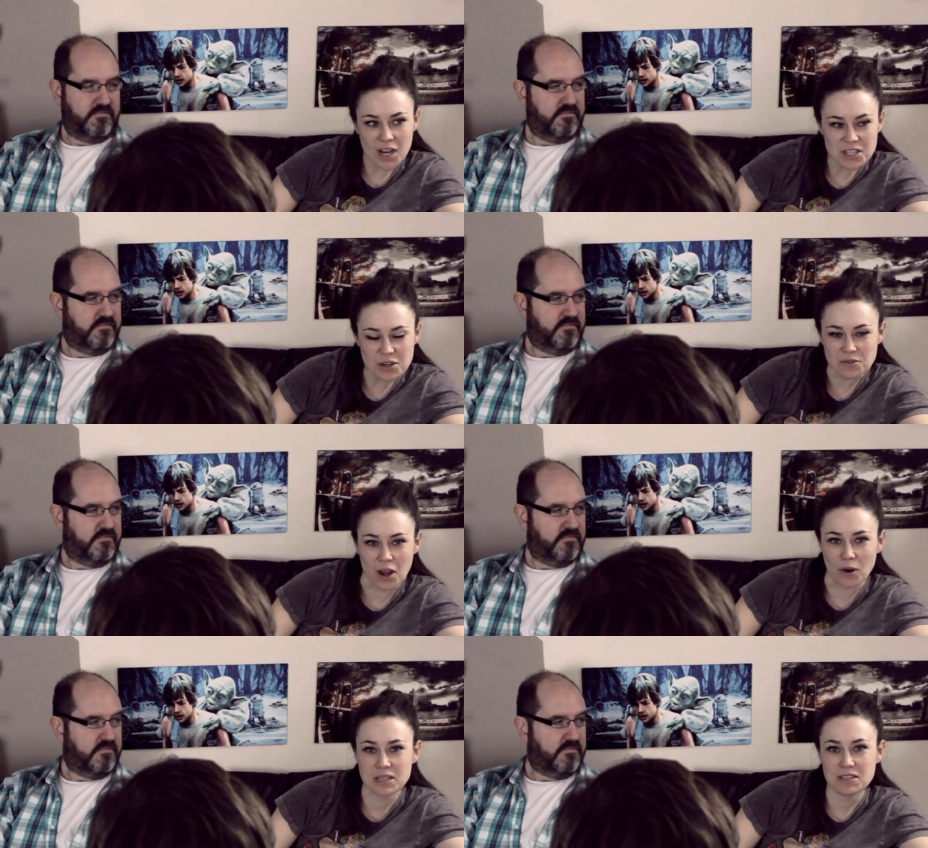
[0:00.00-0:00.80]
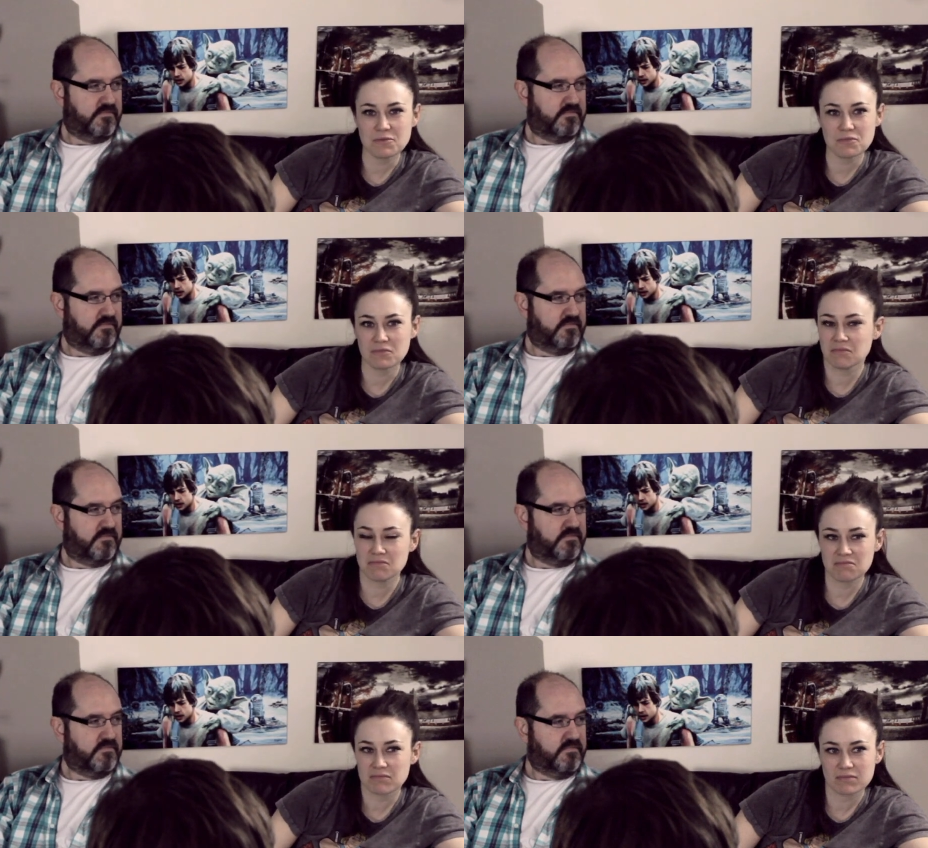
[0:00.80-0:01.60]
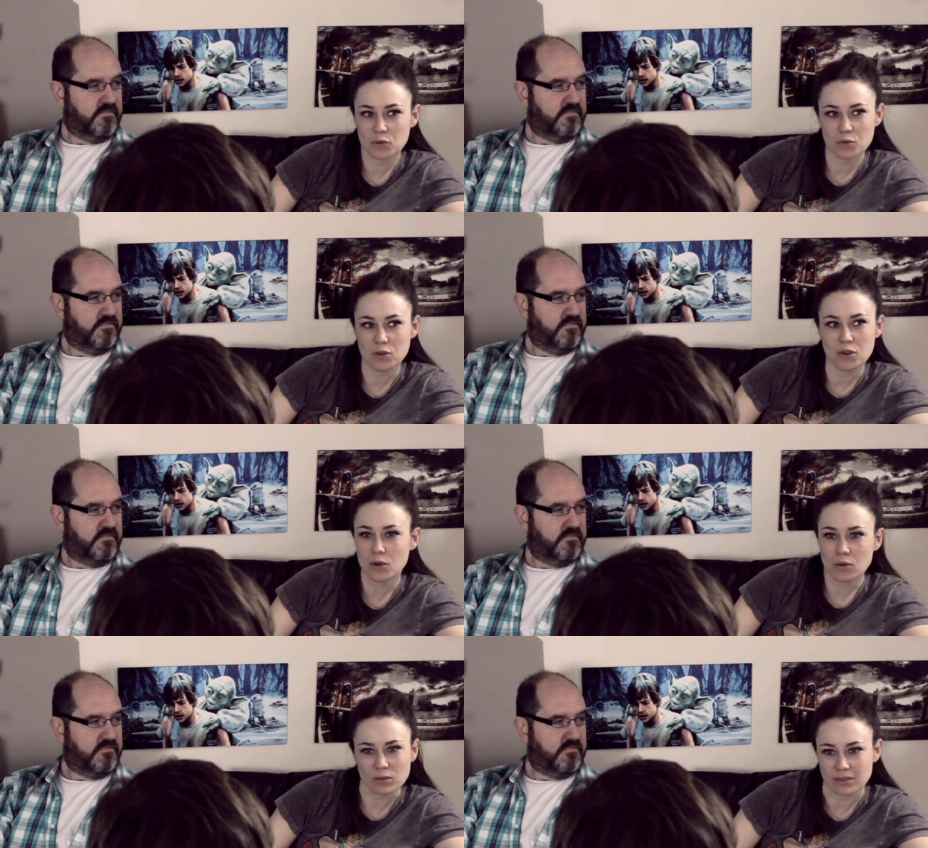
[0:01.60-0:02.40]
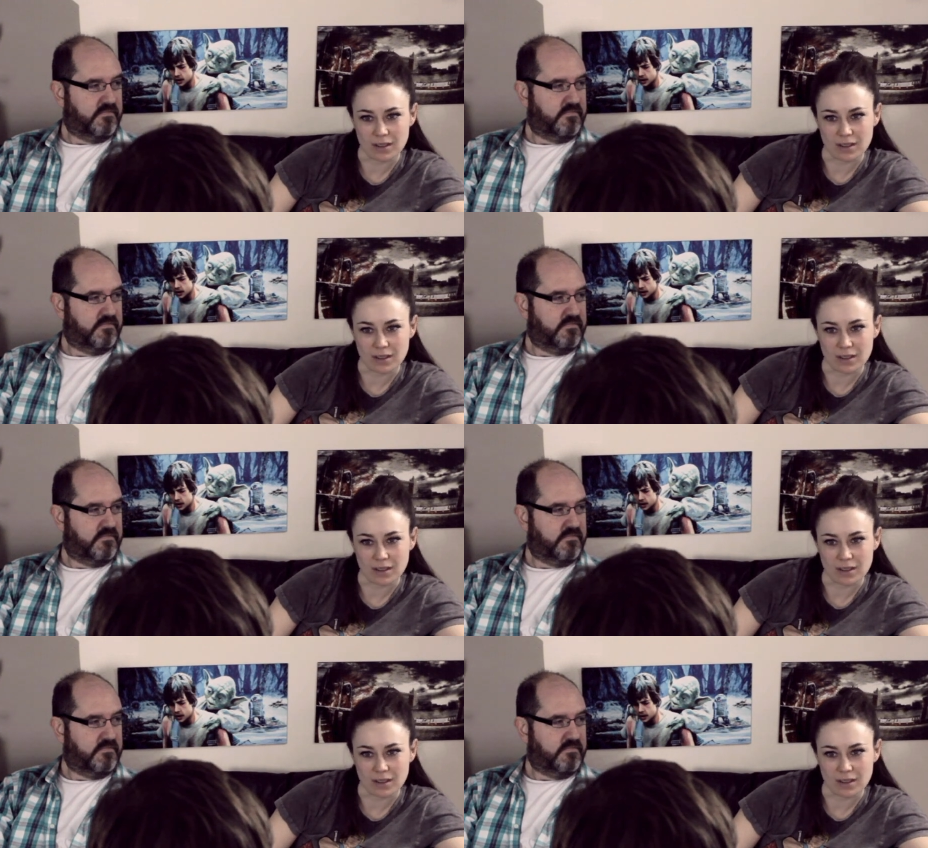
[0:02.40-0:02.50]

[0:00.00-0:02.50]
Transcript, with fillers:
Speaker 1: I don't know. I thought you Googled